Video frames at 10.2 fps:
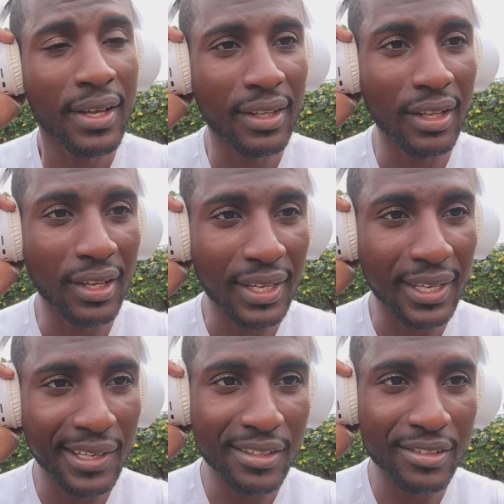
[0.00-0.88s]
The link
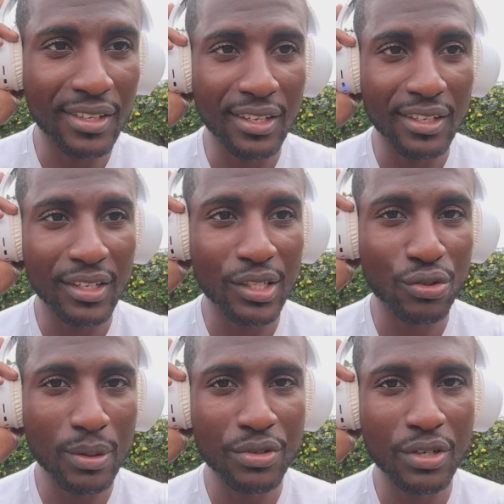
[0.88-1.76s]
is in the
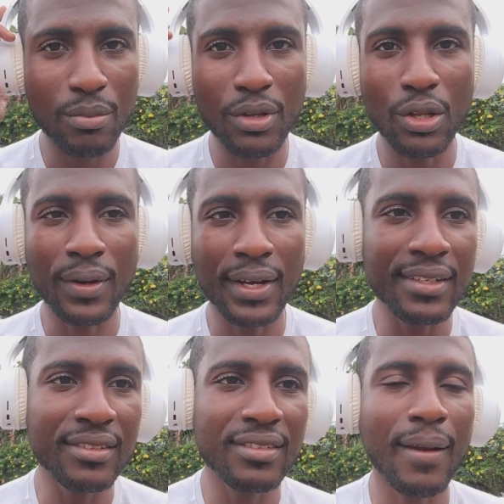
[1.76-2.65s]
description below,
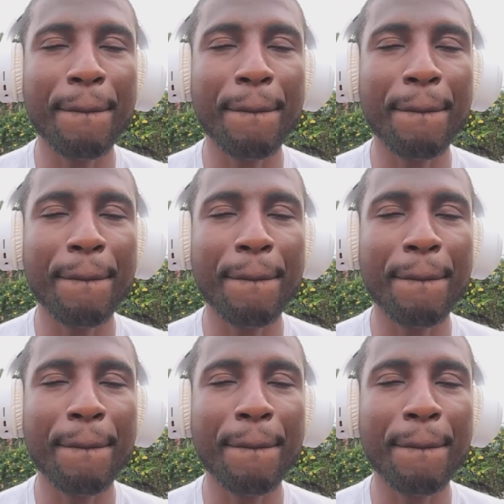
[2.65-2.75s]
guys.